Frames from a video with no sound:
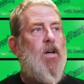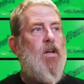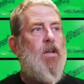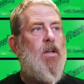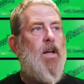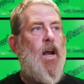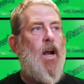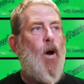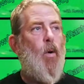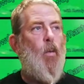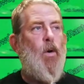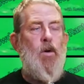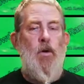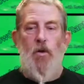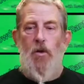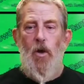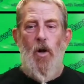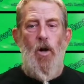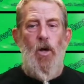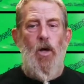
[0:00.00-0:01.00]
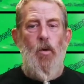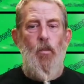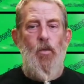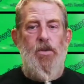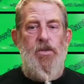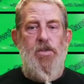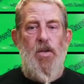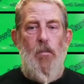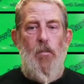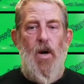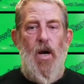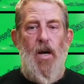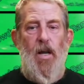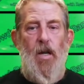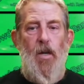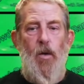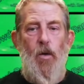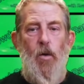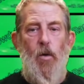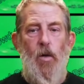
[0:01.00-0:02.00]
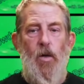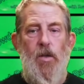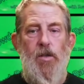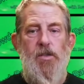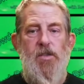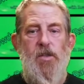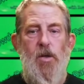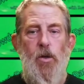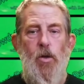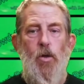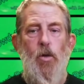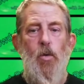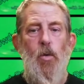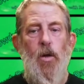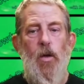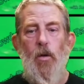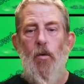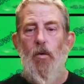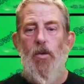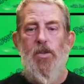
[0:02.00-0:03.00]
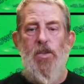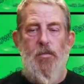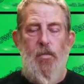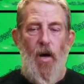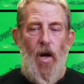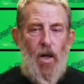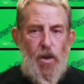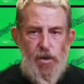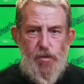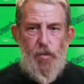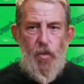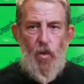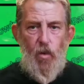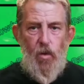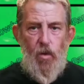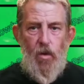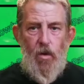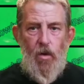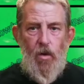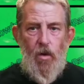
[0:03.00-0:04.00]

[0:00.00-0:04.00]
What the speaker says: Now, when you're talking with somebody who is too irresponsible